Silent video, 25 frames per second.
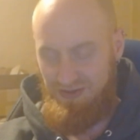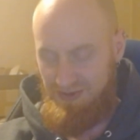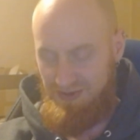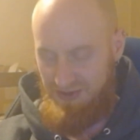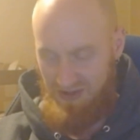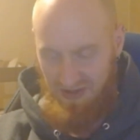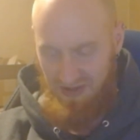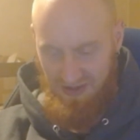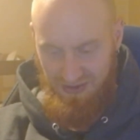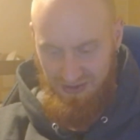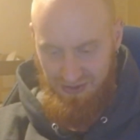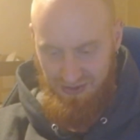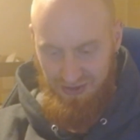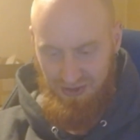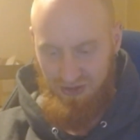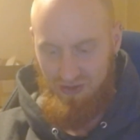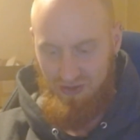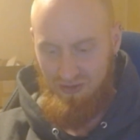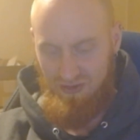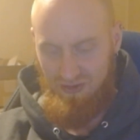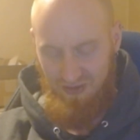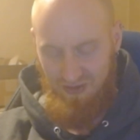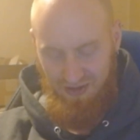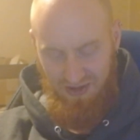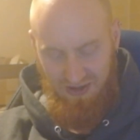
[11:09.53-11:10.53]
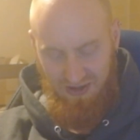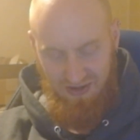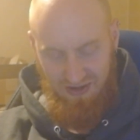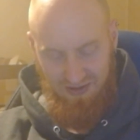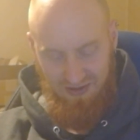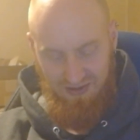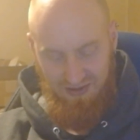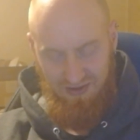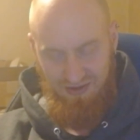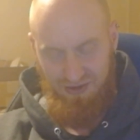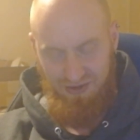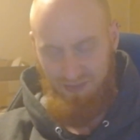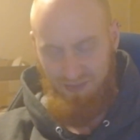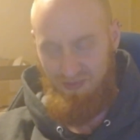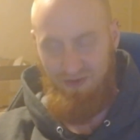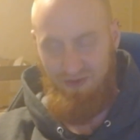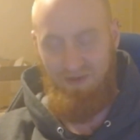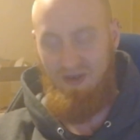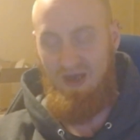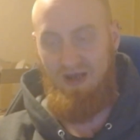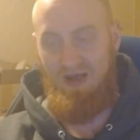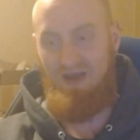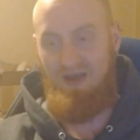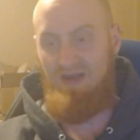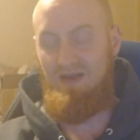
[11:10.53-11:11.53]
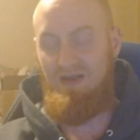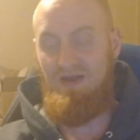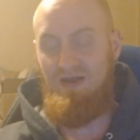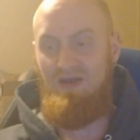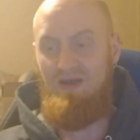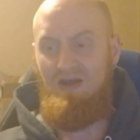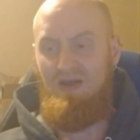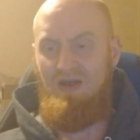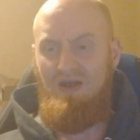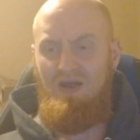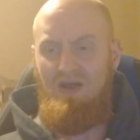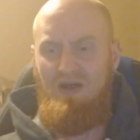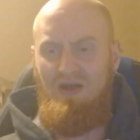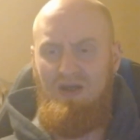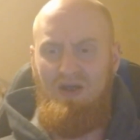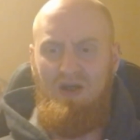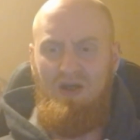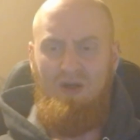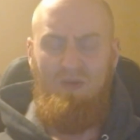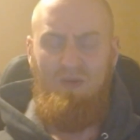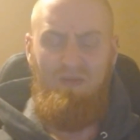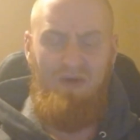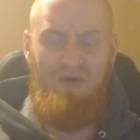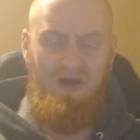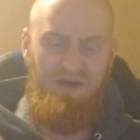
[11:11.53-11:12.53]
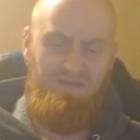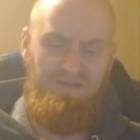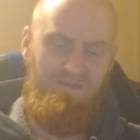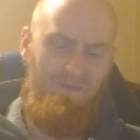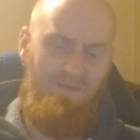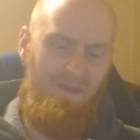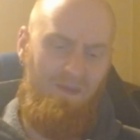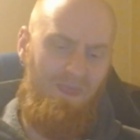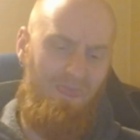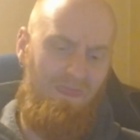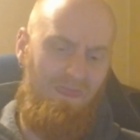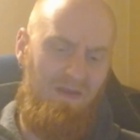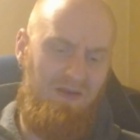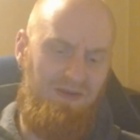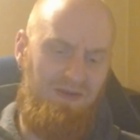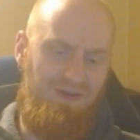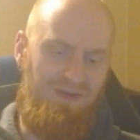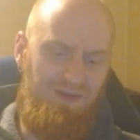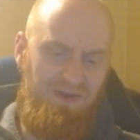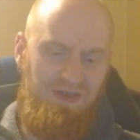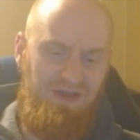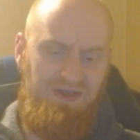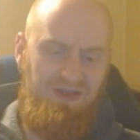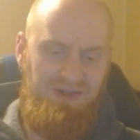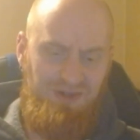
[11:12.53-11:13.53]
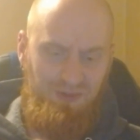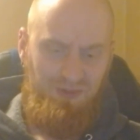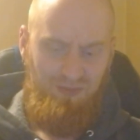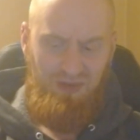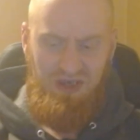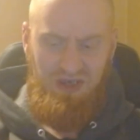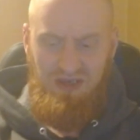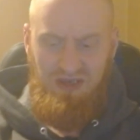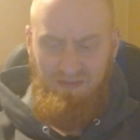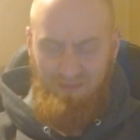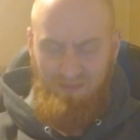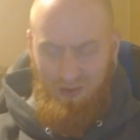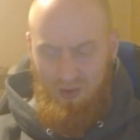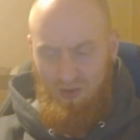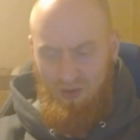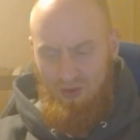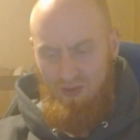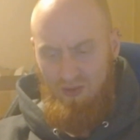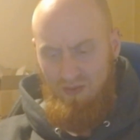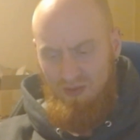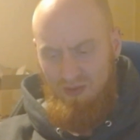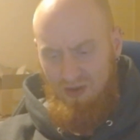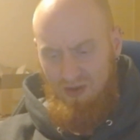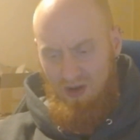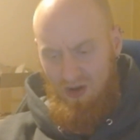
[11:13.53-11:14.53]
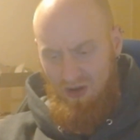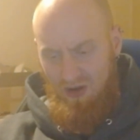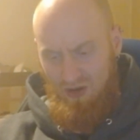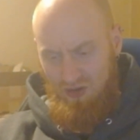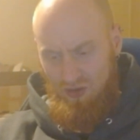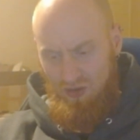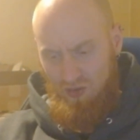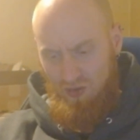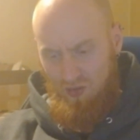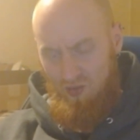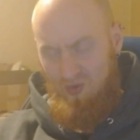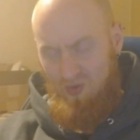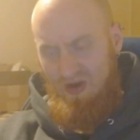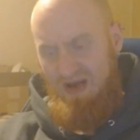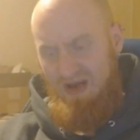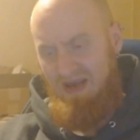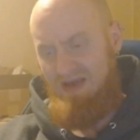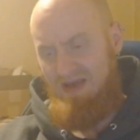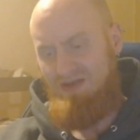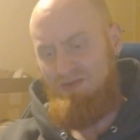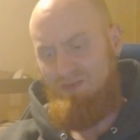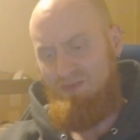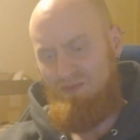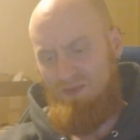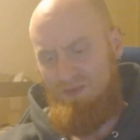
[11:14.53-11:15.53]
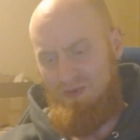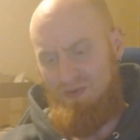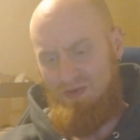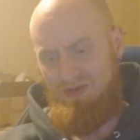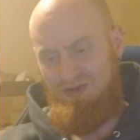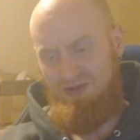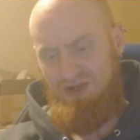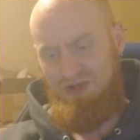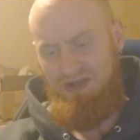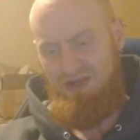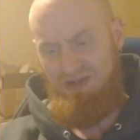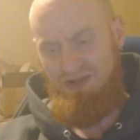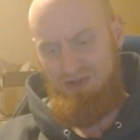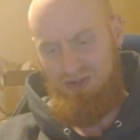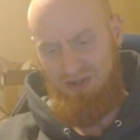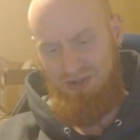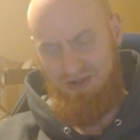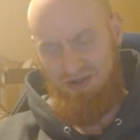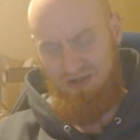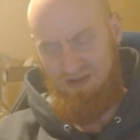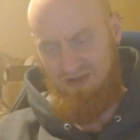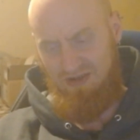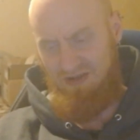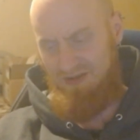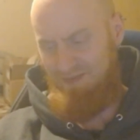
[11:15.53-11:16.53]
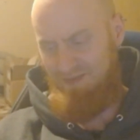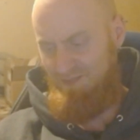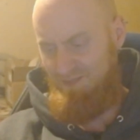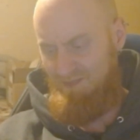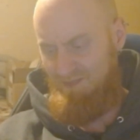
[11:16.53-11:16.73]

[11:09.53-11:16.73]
the insecurity. It's pathetic. But these people are great for teaching